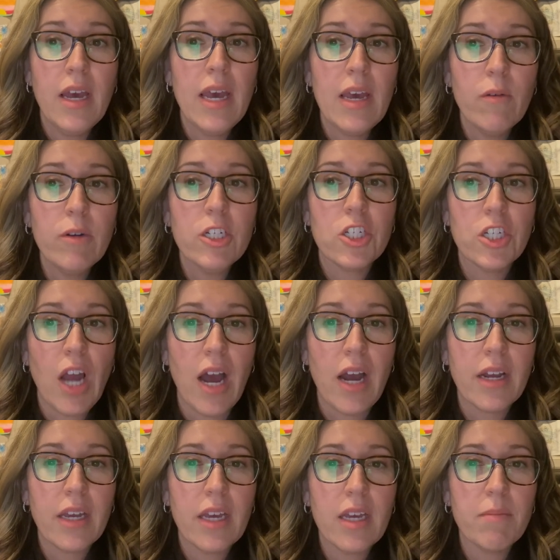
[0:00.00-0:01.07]
It was
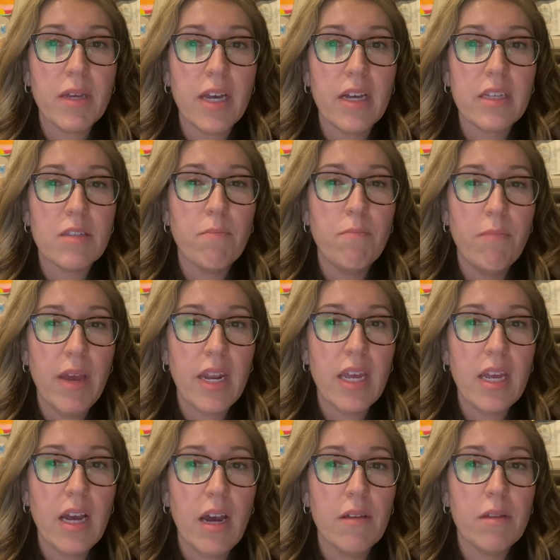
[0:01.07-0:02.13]
shocking because
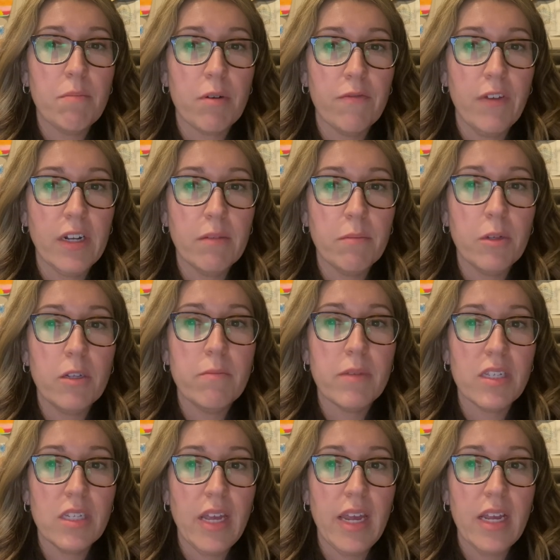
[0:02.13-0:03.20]
many of the preventable
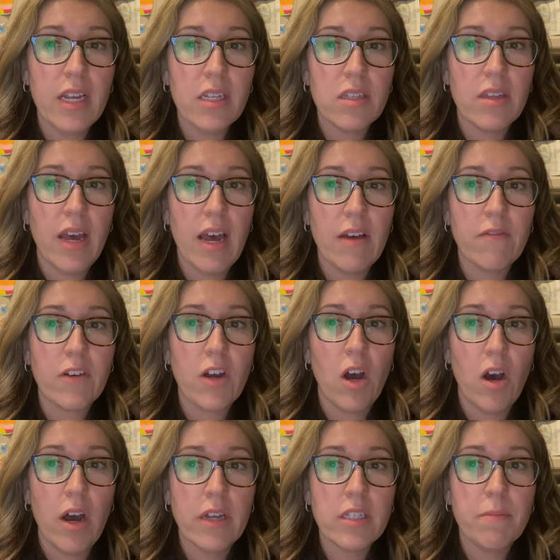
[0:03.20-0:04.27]
mistakes that have
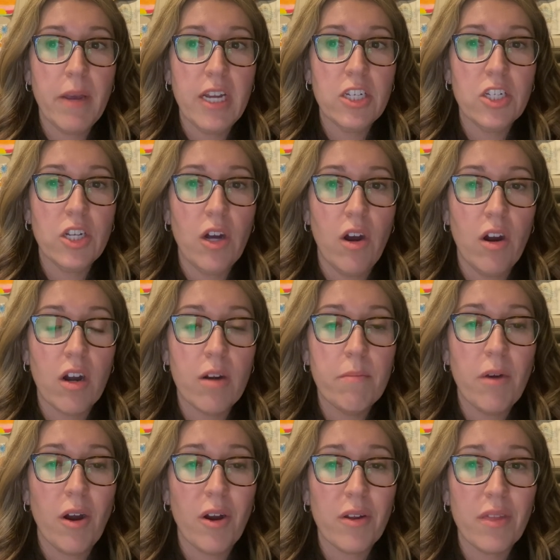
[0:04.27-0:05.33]
caused patient
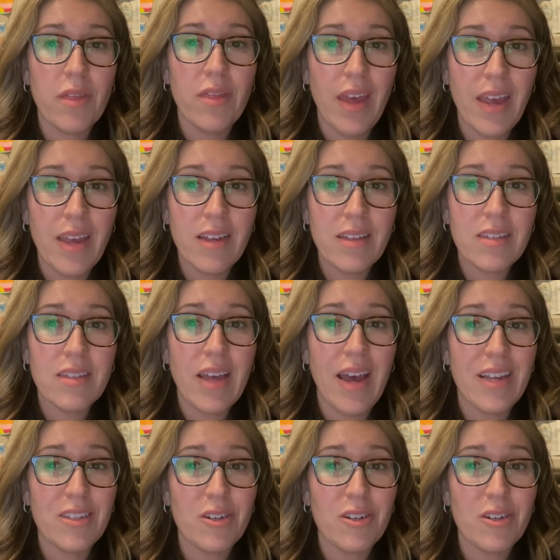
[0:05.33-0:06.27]
harm are things that as